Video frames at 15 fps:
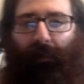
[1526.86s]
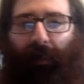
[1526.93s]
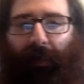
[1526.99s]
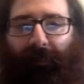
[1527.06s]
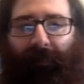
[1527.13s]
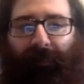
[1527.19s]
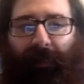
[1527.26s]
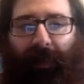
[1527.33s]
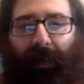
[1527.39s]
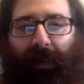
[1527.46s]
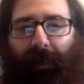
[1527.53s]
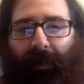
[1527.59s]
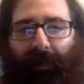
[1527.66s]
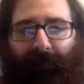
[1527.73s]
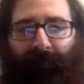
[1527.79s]
And
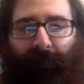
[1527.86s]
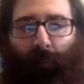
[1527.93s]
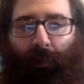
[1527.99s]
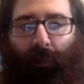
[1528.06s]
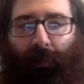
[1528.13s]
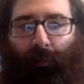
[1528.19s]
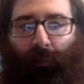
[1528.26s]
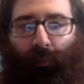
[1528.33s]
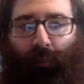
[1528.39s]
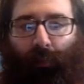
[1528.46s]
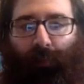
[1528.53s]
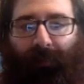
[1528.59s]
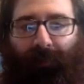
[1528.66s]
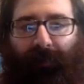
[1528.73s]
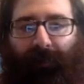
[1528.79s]
then if I want to work
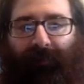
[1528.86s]
with x